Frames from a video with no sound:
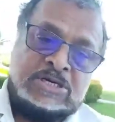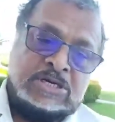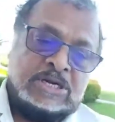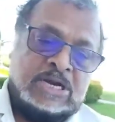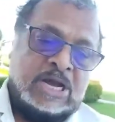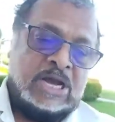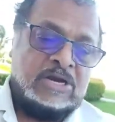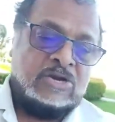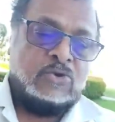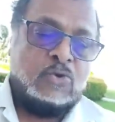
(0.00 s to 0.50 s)

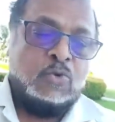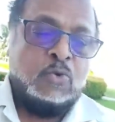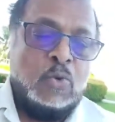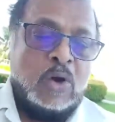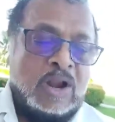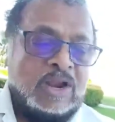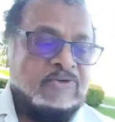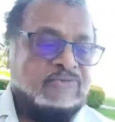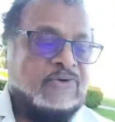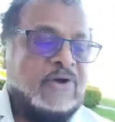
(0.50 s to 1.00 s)
and
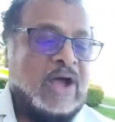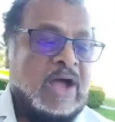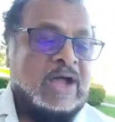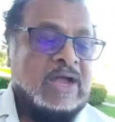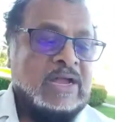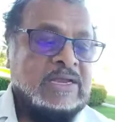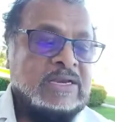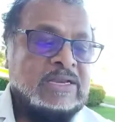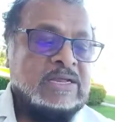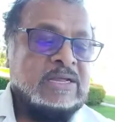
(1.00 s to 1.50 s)

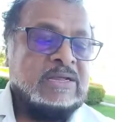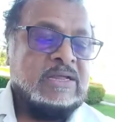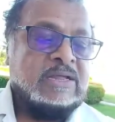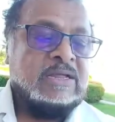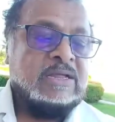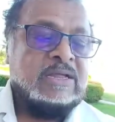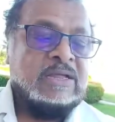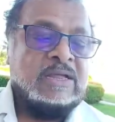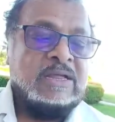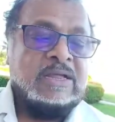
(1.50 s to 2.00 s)
qualified,
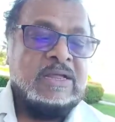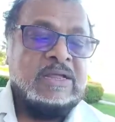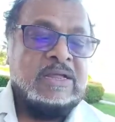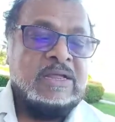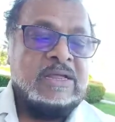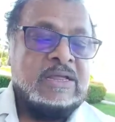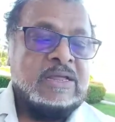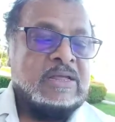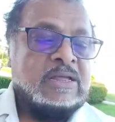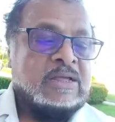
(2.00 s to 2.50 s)

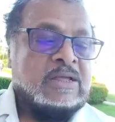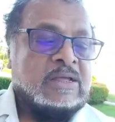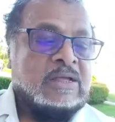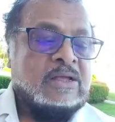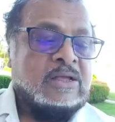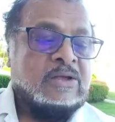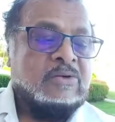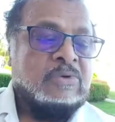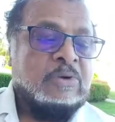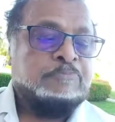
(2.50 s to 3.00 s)

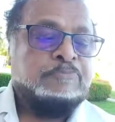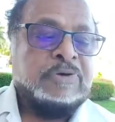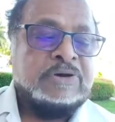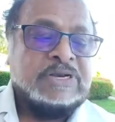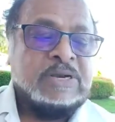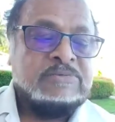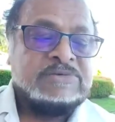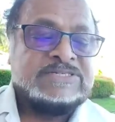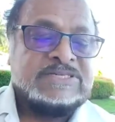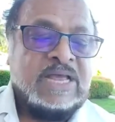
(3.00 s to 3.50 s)
will put
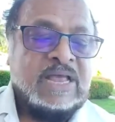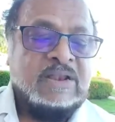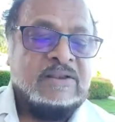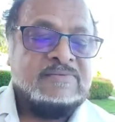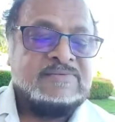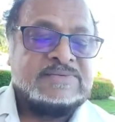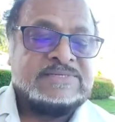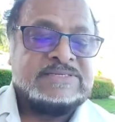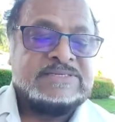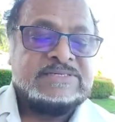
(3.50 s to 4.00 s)

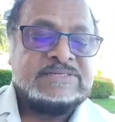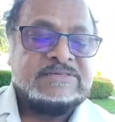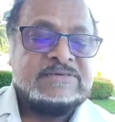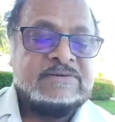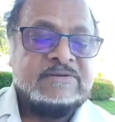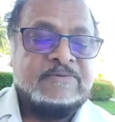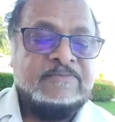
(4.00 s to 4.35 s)
themselves